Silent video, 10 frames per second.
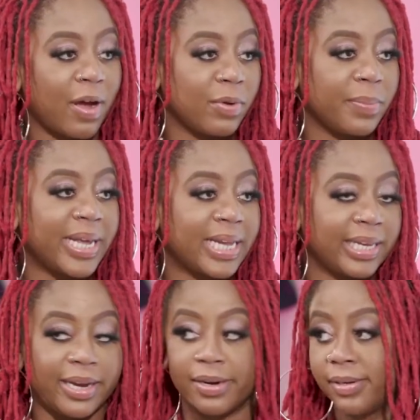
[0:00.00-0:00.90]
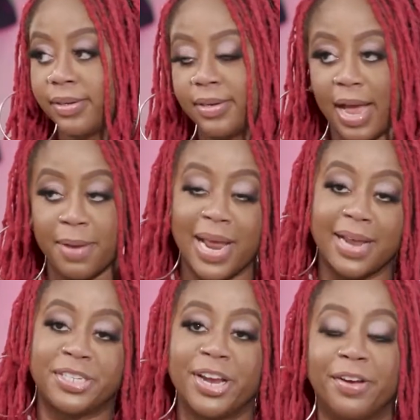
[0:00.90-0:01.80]
I want to be clear. I'm
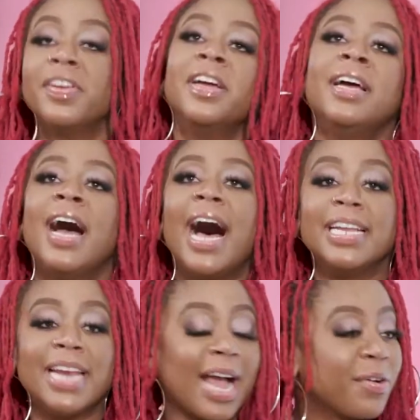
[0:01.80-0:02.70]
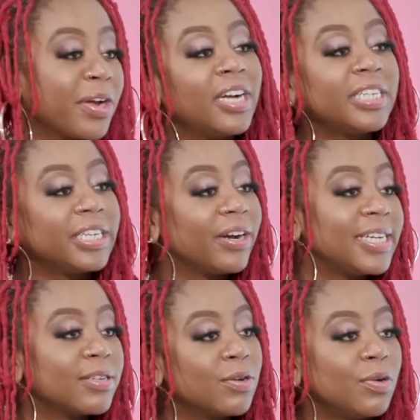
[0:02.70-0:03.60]
not a chef. I did not go to
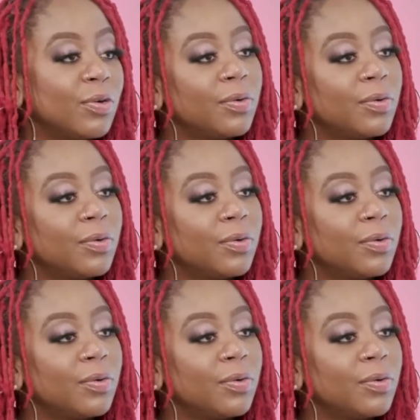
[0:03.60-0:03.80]
culinary school.